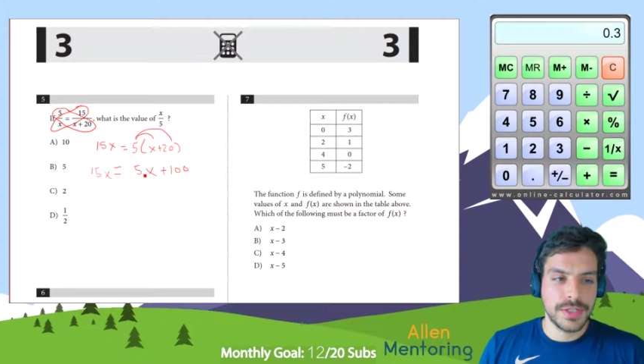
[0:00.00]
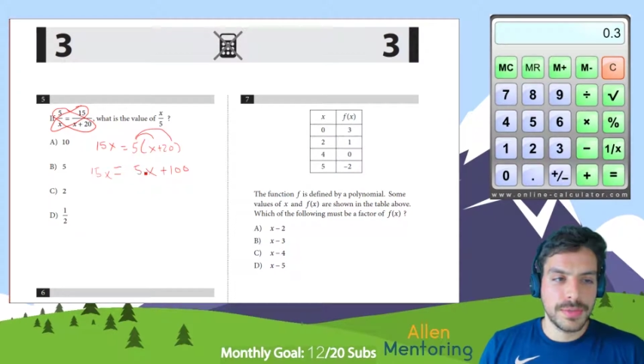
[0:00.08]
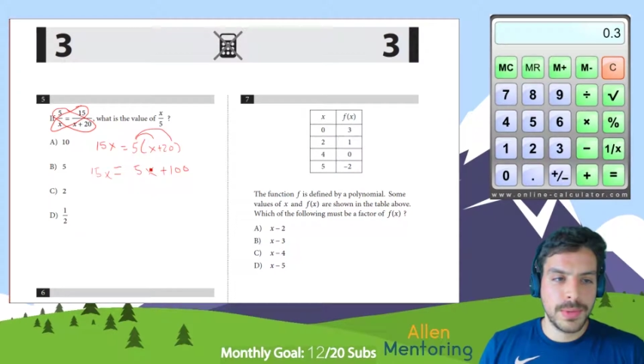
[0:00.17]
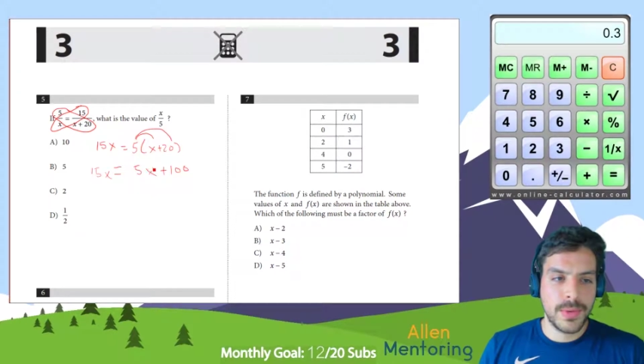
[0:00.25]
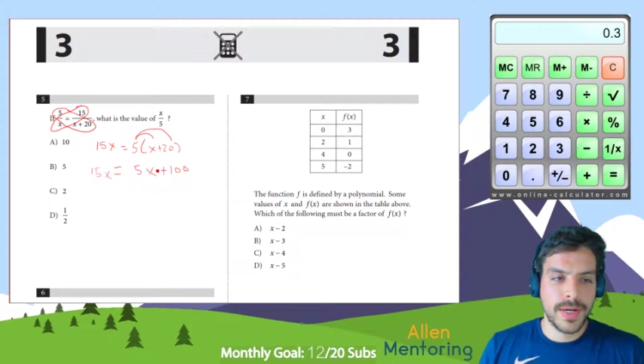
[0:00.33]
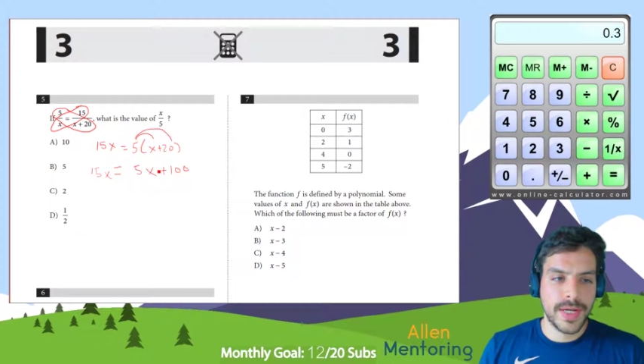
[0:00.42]
So
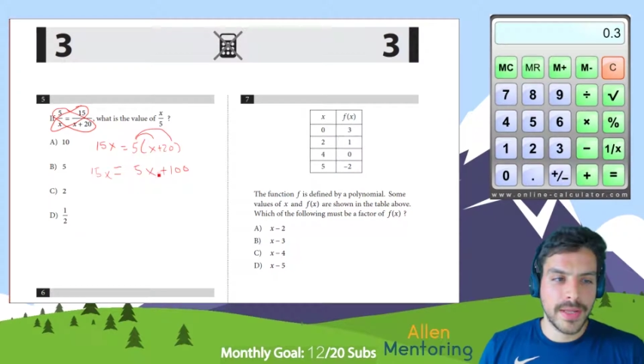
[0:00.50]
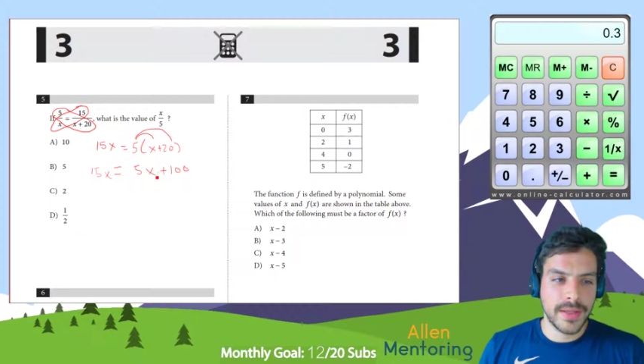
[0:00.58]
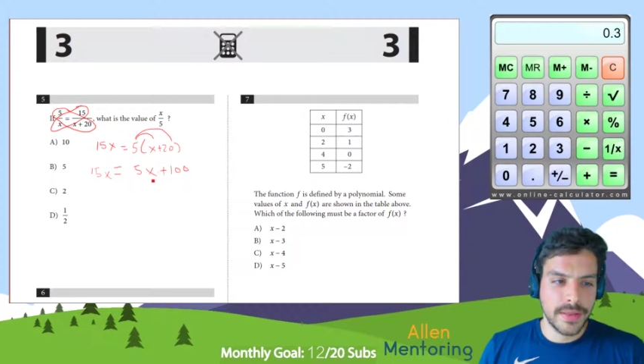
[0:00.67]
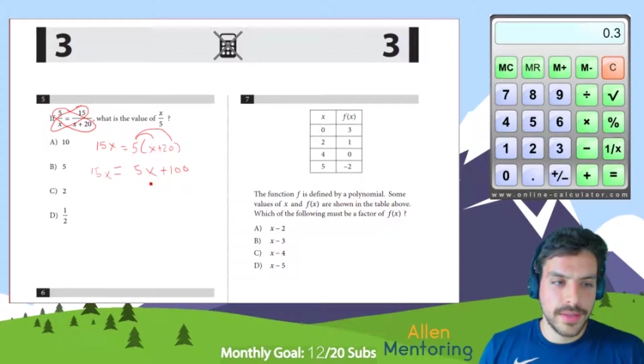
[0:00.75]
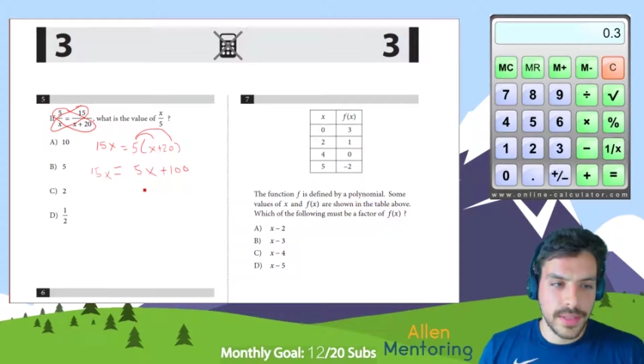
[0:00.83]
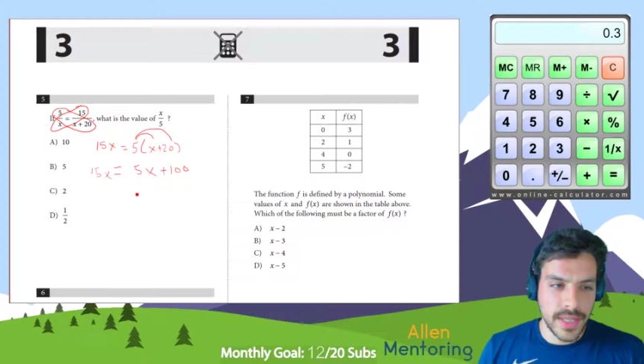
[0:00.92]
we want to
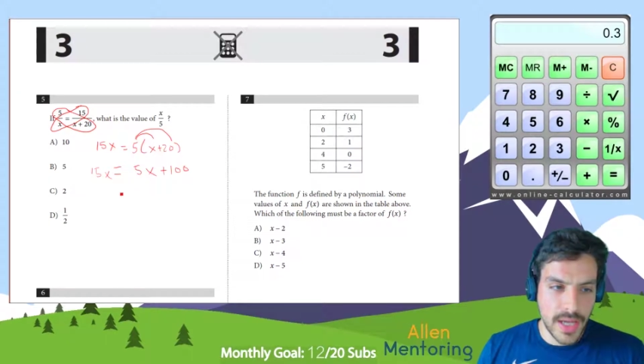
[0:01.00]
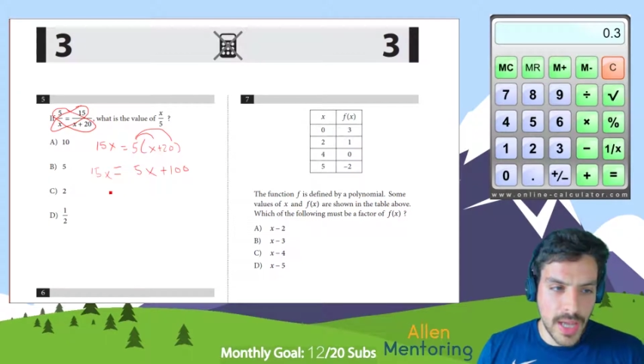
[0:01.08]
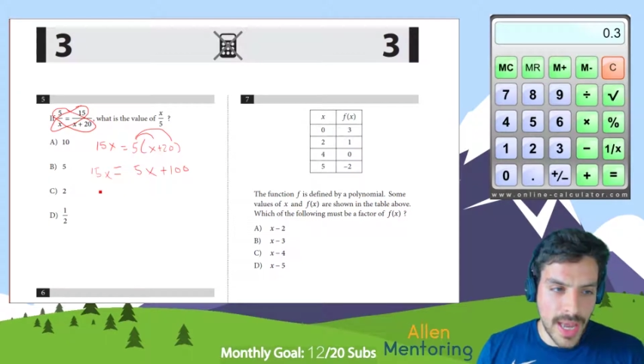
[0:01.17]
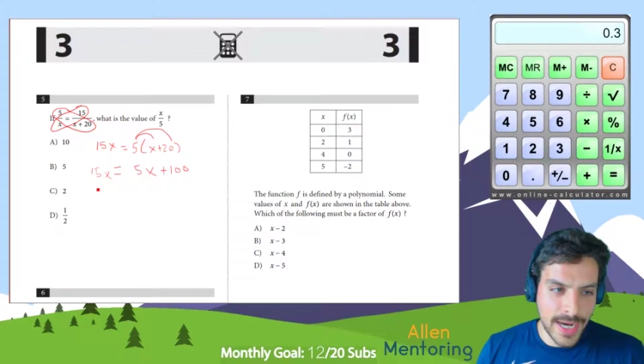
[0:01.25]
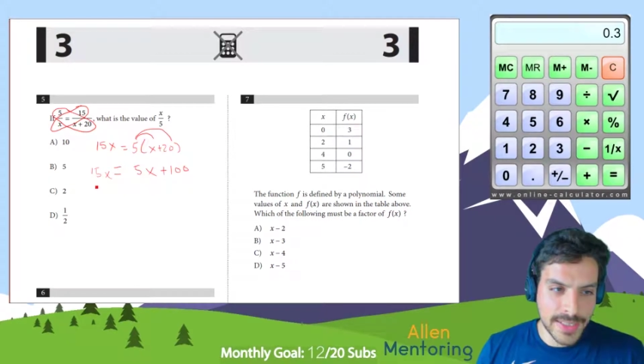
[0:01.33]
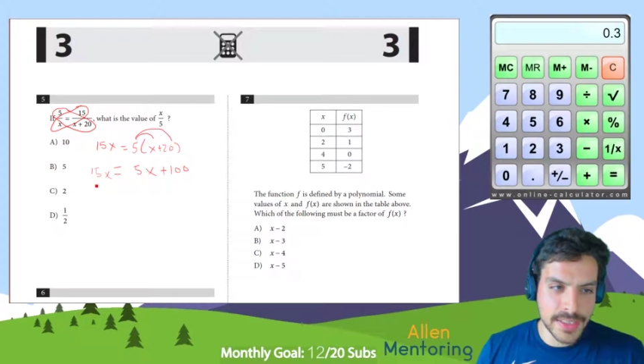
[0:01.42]
get the
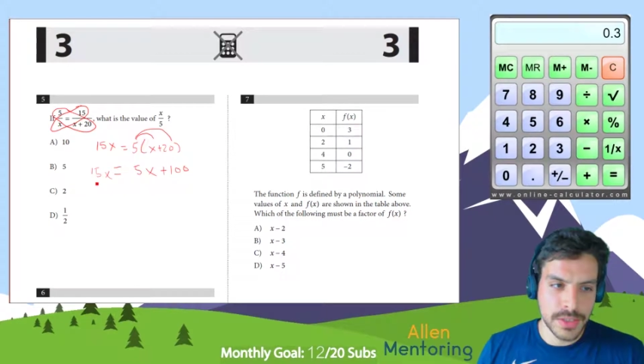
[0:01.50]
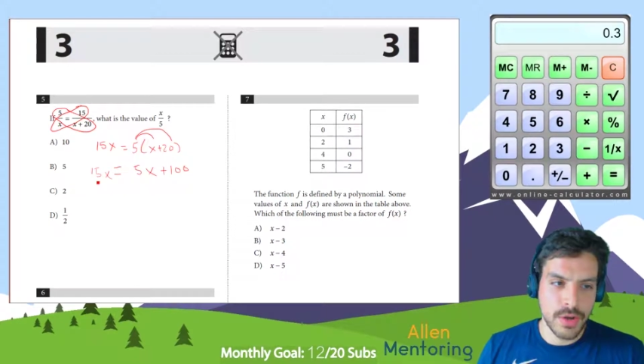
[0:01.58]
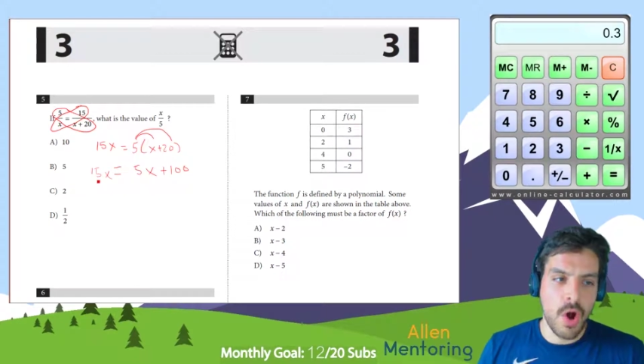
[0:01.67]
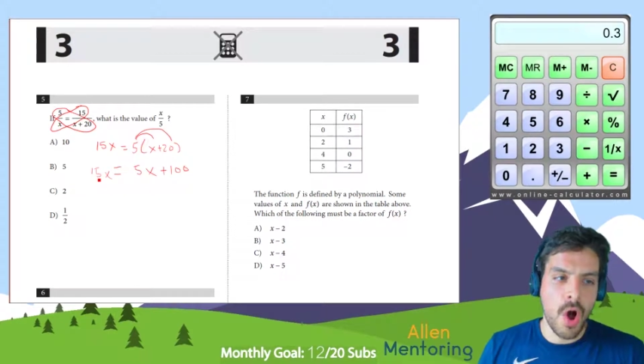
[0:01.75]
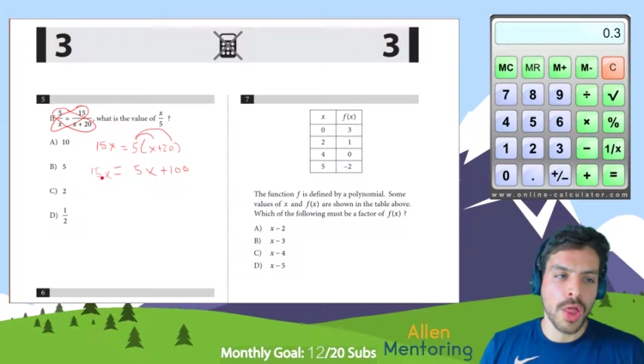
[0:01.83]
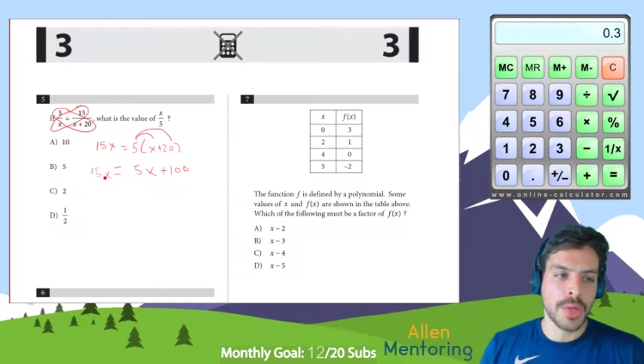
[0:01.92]
x's
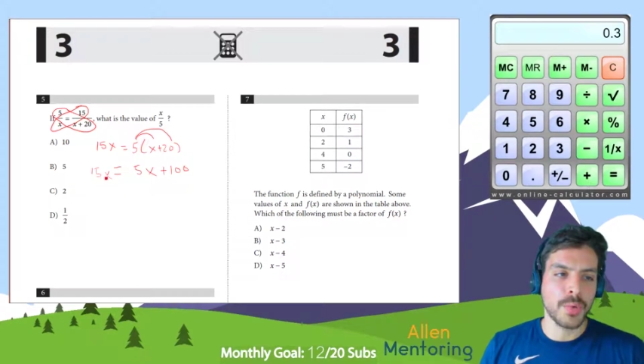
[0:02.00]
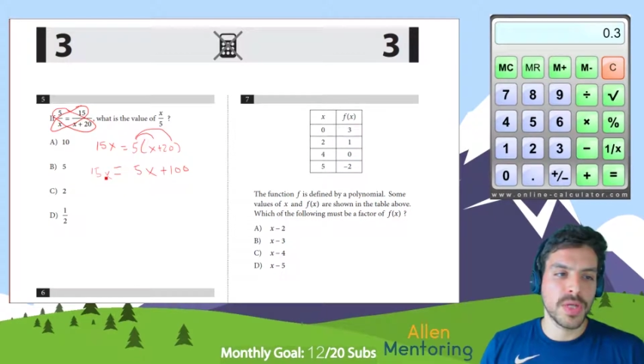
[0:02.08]
all on